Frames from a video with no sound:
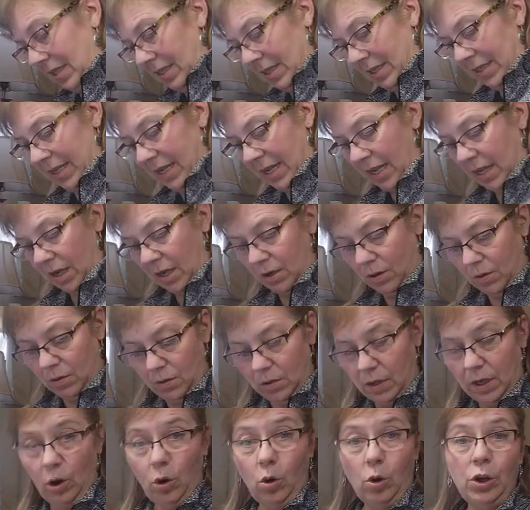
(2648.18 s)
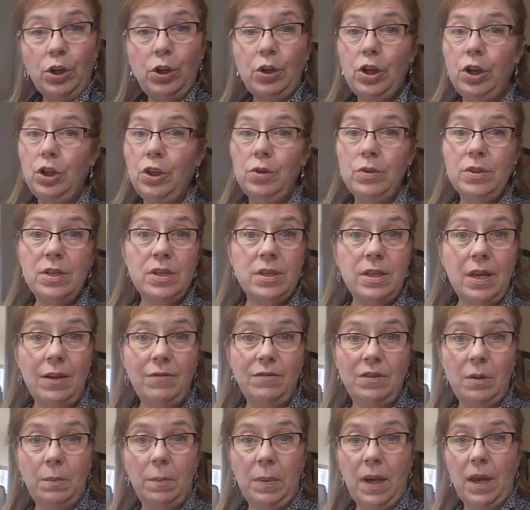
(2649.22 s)
now, or you can use a
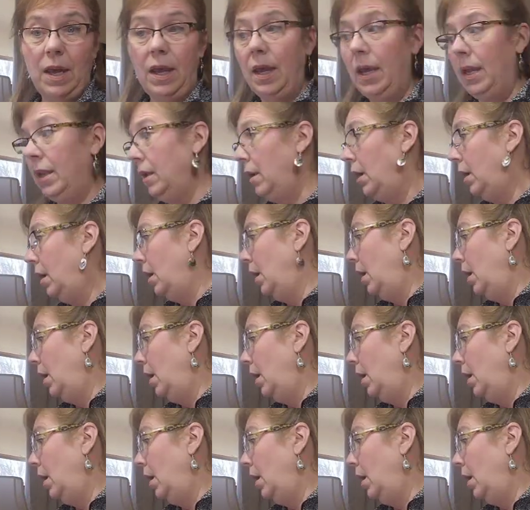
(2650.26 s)
safety pin.